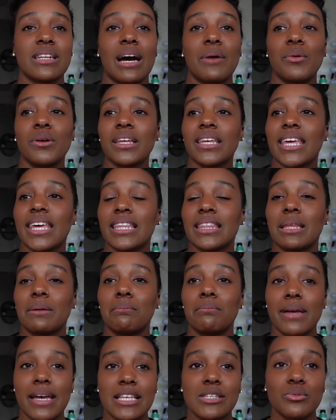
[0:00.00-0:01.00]
I want to get the
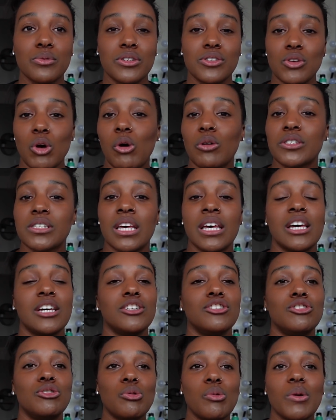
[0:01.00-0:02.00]
best results
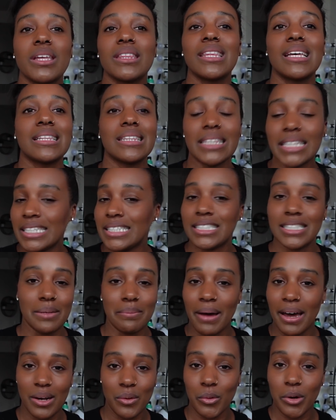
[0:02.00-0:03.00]
doing the least
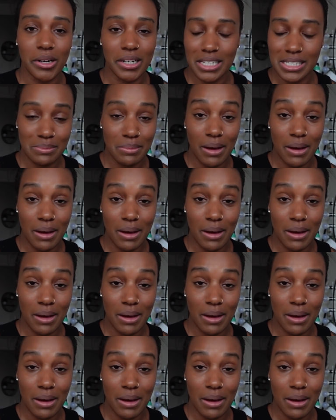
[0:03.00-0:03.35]
amount of work as